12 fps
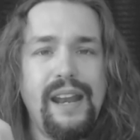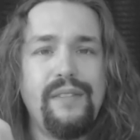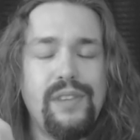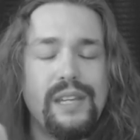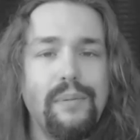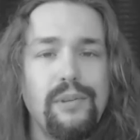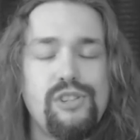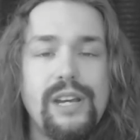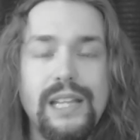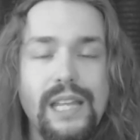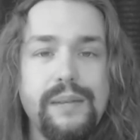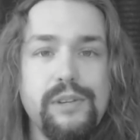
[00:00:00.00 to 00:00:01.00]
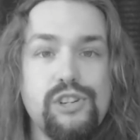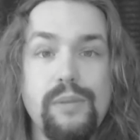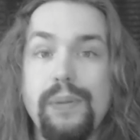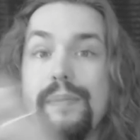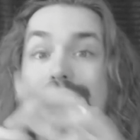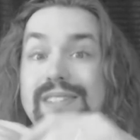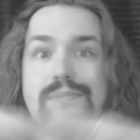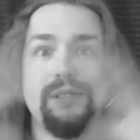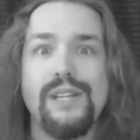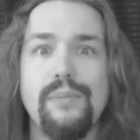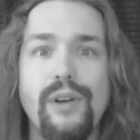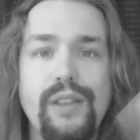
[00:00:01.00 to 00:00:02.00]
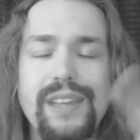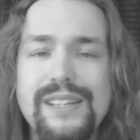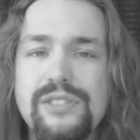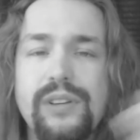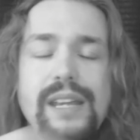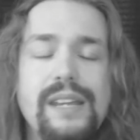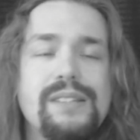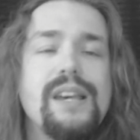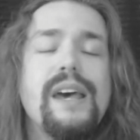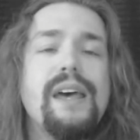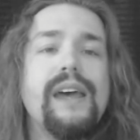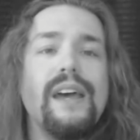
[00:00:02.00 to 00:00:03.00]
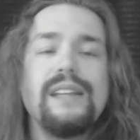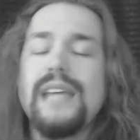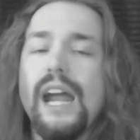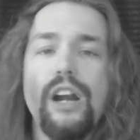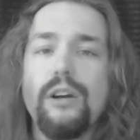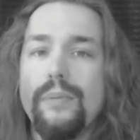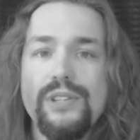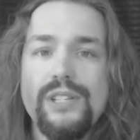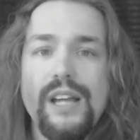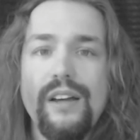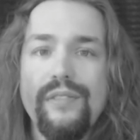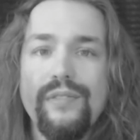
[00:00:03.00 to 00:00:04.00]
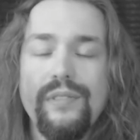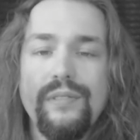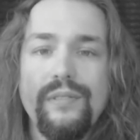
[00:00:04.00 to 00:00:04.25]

I'd have to double check that to be sure, but it builds up somewhere. I think it's your kidneys. Terrible stuff.